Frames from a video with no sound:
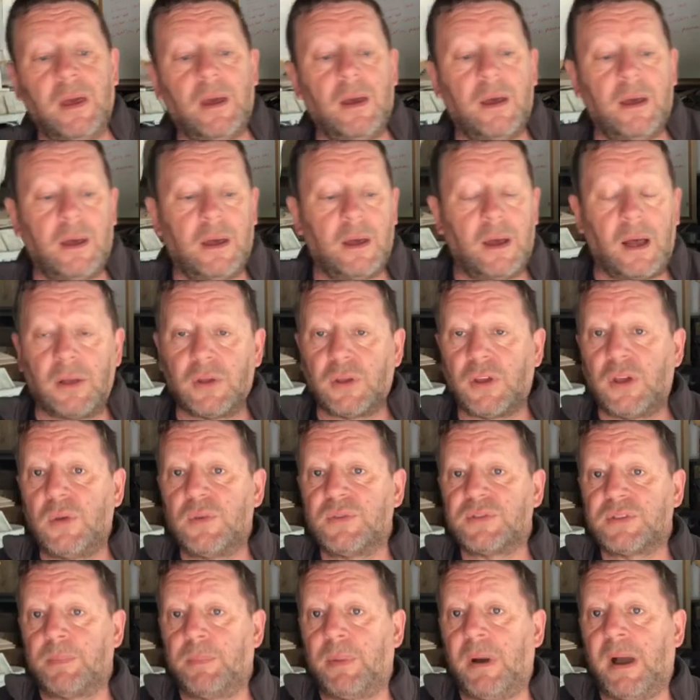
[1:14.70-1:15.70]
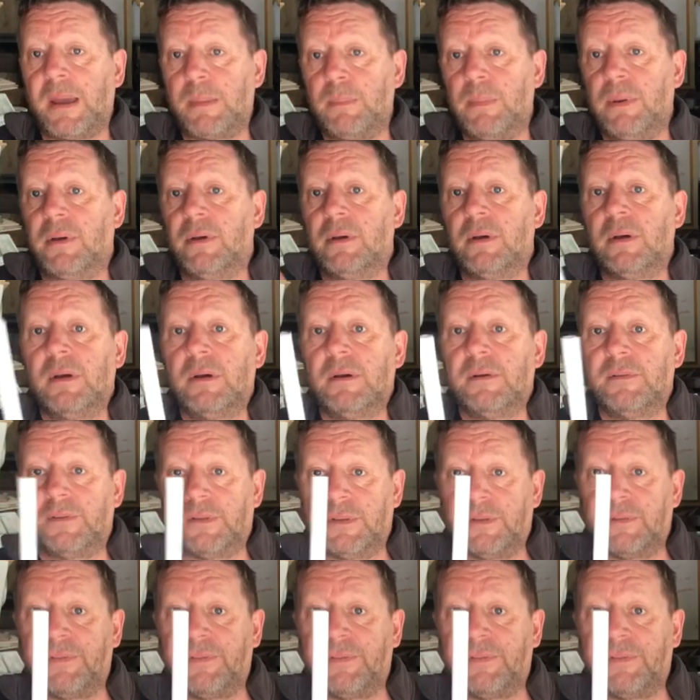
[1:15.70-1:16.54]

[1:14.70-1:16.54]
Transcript: I'll use the pipe for the